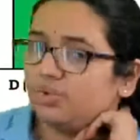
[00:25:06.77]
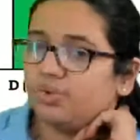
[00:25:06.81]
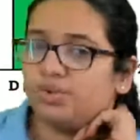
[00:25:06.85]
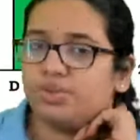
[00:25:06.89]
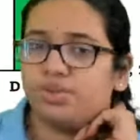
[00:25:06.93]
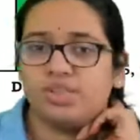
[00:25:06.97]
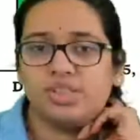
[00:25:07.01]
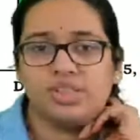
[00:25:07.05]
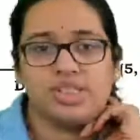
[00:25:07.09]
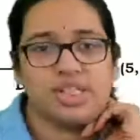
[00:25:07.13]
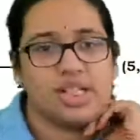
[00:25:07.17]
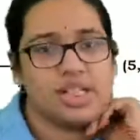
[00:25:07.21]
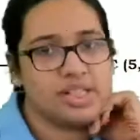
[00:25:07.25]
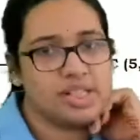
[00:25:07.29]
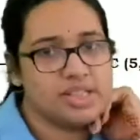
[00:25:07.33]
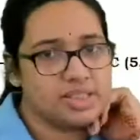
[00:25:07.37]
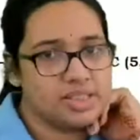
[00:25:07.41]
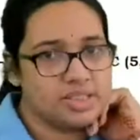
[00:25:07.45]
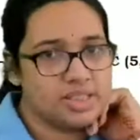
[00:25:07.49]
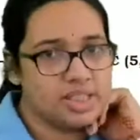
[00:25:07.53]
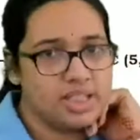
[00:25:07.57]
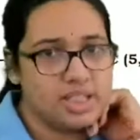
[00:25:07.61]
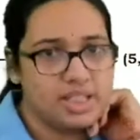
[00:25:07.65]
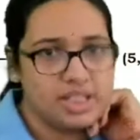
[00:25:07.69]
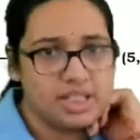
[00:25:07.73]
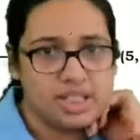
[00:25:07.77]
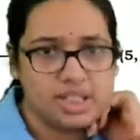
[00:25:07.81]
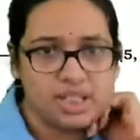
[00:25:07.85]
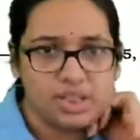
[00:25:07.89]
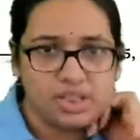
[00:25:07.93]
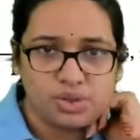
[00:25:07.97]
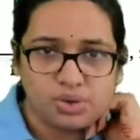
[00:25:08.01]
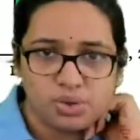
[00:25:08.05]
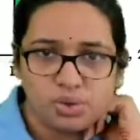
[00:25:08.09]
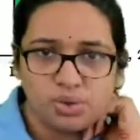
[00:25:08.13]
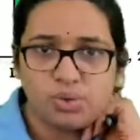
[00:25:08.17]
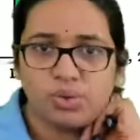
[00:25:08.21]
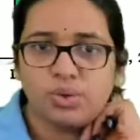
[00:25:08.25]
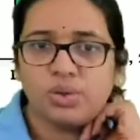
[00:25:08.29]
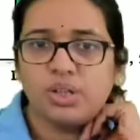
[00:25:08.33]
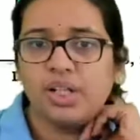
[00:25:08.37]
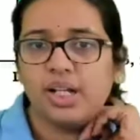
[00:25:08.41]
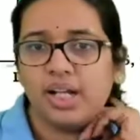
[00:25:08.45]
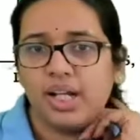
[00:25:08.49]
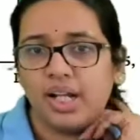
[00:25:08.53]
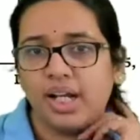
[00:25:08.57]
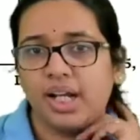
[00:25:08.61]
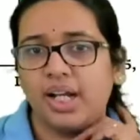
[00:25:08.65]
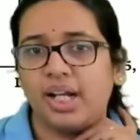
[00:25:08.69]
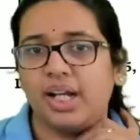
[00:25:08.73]
fours are is 32.
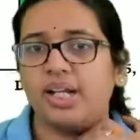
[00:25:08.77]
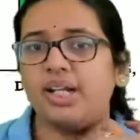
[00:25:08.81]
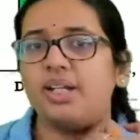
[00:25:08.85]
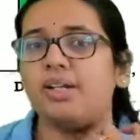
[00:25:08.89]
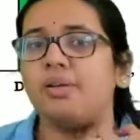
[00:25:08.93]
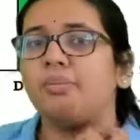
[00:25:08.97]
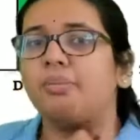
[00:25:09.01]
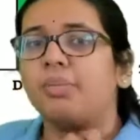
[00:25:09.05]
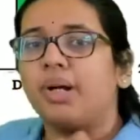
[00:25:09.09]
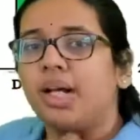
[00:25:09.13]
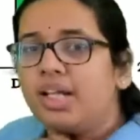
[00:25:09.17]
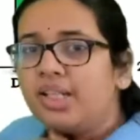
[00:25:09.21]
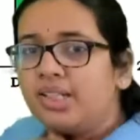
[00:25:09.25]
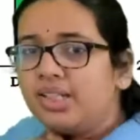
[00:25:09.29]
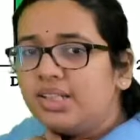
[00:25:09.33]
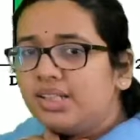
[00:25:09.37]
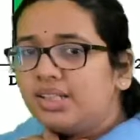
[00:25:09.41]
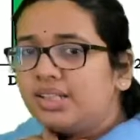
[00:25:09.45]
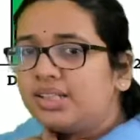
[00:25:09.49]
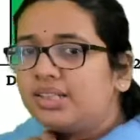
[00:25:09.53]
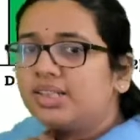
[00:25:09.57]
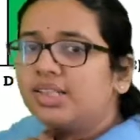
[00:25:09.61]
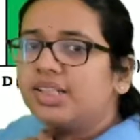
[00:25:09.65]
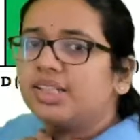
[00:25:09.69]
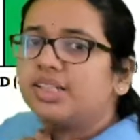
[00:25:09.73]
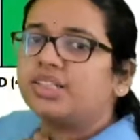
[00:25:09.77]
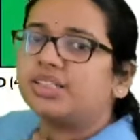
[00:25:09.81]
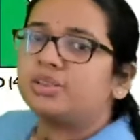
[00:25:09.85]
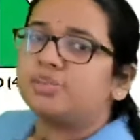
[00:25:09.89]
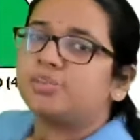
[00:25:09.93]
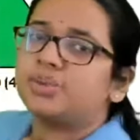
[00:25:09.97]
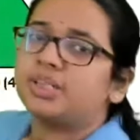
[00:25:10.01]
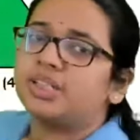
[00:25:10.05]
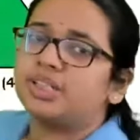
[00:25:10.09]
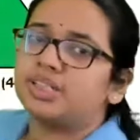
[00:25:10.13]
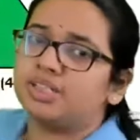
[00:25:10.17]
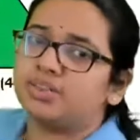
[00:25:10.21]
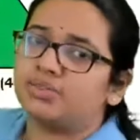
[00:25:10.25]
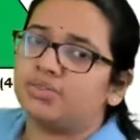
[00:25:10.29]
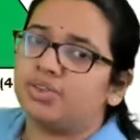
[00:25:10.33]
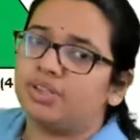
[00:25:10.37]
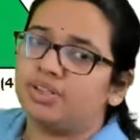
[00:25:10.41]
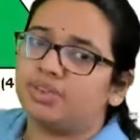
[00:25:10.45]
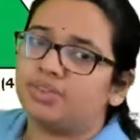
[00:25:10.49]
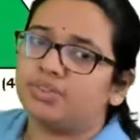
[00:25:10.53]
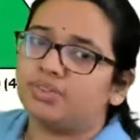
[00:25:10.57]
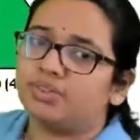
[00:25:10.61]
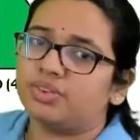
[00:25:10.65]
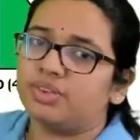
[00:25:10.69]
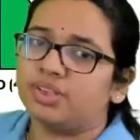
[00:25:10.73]
And minus 6 plus 5,
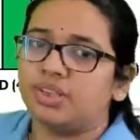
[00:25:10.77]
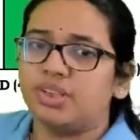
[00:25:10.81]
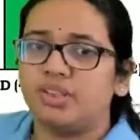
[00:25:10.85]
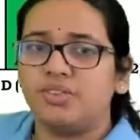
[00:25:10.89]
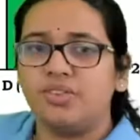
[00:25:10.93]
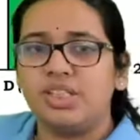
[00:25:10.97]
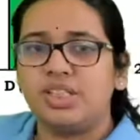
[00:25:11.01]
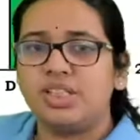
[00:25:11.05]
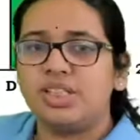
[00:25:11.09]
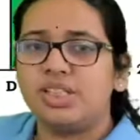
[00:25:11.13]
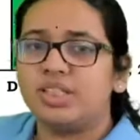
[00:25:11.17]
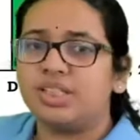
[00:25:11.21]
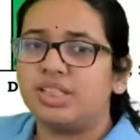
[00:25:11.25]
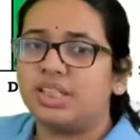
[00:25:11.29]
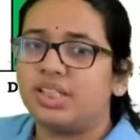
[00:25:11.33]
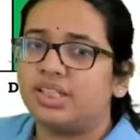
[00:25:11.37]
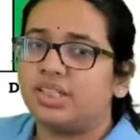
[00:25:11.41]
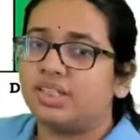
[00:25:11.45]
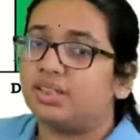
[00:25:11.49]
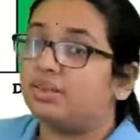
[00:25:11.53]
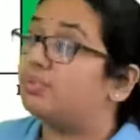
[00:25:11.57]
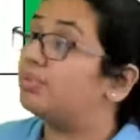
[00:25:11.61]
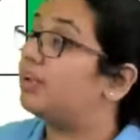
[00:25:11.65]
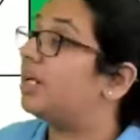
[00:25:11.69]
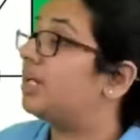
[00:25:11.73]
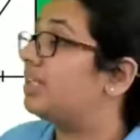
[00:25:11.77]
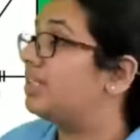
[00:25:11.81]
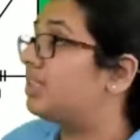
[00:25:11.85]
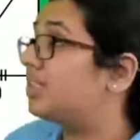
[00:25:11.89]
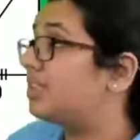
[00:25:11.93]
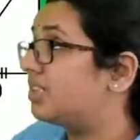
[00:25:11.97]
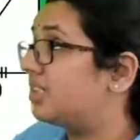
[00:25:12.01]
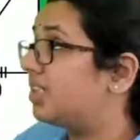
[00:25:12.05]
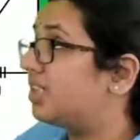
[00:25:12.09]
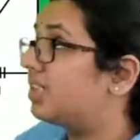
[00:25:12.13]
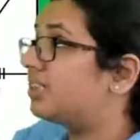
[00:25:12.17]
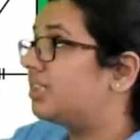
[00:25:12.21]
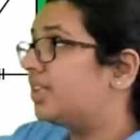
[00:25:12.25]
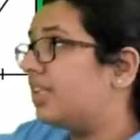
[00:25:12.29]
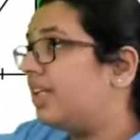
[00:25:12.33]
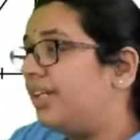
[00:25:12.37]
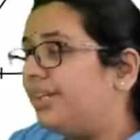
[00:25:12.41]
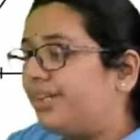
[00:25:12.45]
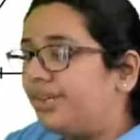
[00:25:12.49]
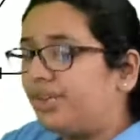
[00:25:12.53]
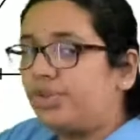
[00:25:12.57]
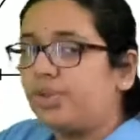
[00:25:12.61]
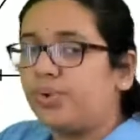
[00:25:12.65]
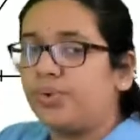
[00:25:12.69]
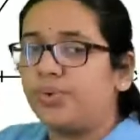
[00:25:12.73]
which is nothing, minus 6
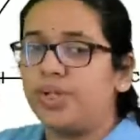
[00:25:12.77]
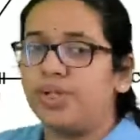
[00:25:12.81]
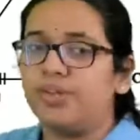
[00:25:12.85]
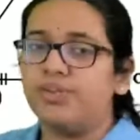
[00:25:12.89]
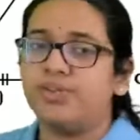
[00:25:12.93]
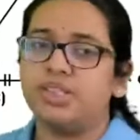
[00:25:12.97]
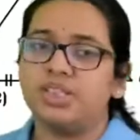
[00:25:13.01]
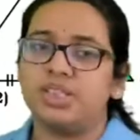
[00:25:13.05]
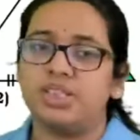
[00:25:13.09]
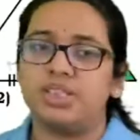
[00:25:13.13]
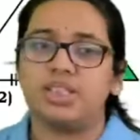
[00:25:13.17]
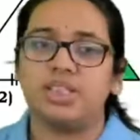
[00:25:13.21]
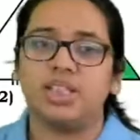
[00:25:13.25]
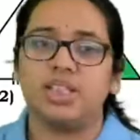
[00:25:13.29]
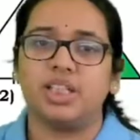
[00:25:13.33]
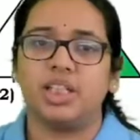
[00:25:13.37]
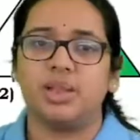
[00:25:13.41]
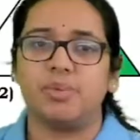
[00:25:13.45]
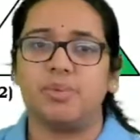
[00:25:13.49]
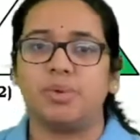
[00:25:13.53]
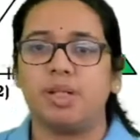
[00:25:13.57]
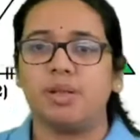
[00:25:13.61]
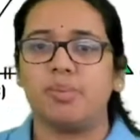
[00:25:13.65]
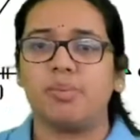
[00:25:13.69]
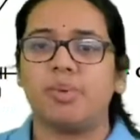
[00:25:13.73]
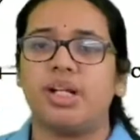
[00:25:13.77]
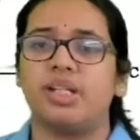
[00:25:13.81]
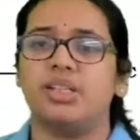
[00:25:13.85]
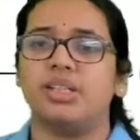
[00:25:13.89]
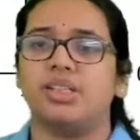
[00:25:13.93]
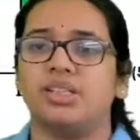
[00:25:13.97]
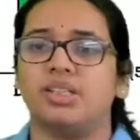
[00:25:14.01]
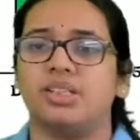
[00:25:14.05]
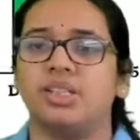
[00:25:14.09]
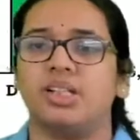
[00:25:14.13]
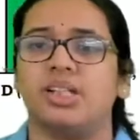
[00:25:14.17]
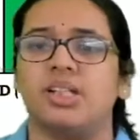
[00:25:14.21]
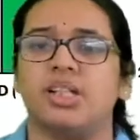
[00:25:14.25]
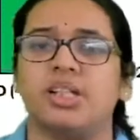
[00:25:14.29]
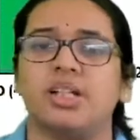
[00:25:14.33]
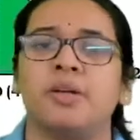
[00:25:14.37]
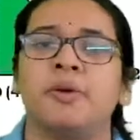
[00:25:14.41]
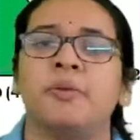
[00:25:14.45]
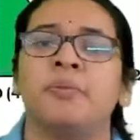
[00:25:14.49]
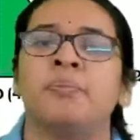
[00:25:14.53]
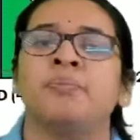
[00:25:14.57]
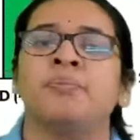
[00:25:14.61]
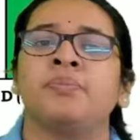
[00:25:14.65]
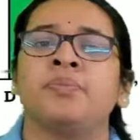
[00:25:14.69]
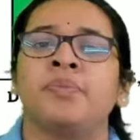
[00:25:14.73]
into 5, which is nothing but minus 6.
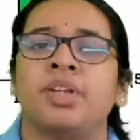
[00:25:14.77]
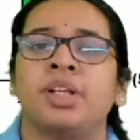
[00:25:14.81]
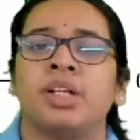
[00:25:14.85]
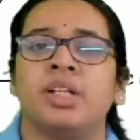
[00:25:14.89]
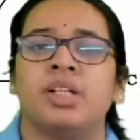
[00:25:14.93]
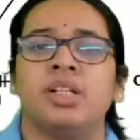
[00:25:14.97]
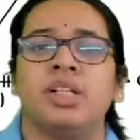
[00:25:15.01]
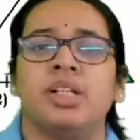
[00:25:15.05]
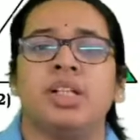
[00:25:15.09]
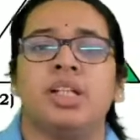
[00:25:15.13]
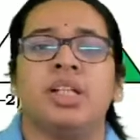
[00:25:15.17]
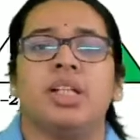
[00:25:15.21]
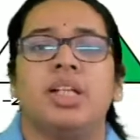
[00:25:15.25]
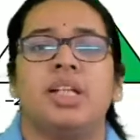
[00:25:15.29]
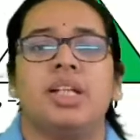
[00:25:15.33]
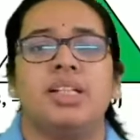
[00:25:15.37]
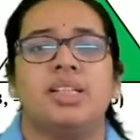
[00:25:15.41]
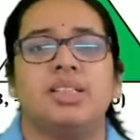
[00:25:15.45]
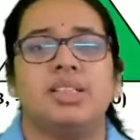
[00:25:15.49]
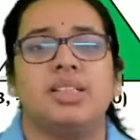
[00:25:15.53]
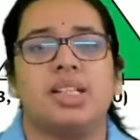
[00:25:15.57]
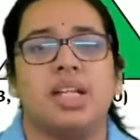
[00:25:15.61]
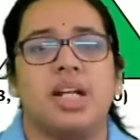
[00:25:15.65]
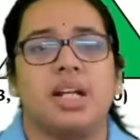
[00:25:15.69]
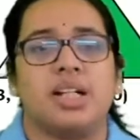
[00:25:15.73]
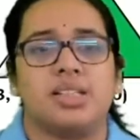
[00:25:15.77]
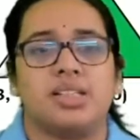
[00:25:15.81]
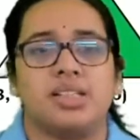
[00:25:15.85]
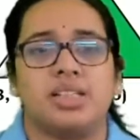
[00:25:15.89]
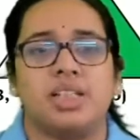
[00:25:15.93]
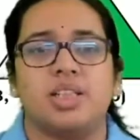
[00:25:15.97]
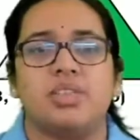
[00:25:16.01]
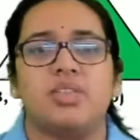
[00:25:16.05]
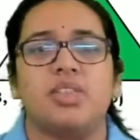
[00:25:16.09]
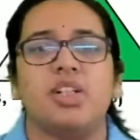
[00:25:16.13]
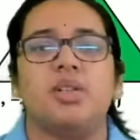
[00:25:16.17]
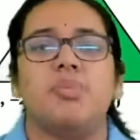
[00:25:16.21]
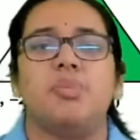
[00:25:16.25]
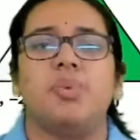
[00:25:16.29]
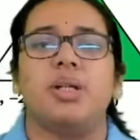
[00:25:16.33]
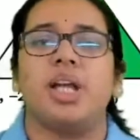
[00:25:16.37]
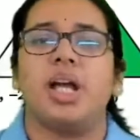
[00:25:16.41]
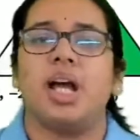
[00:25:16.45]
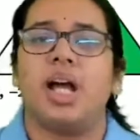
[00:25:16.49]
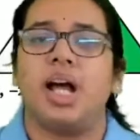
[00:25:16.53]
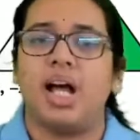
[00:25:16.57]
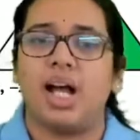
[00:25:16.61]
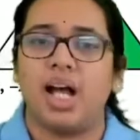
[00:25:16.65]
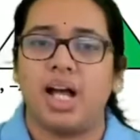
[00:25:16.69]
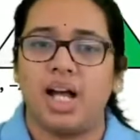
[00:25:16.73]
Hence the answer will be
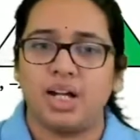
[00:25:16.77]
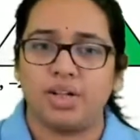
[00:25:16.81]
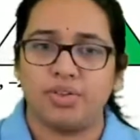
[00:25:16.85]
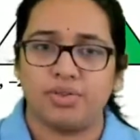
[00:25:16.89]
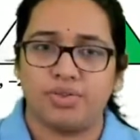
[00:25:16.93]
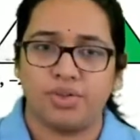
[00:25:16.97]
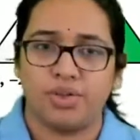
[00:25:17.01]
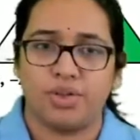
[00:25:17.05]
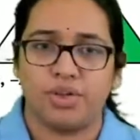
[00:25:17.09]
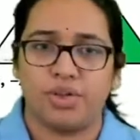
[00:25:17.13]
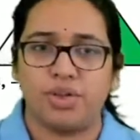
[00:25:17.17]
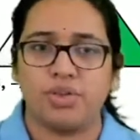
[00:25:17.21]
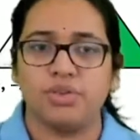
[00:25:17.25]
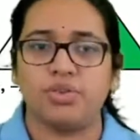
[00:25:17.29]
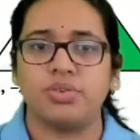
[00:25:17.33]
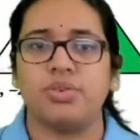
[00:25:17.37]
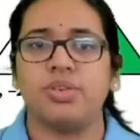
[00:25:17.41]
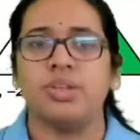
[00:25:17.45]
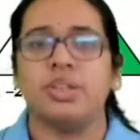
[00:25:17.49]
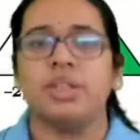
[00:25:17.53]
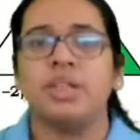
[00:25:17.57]
half of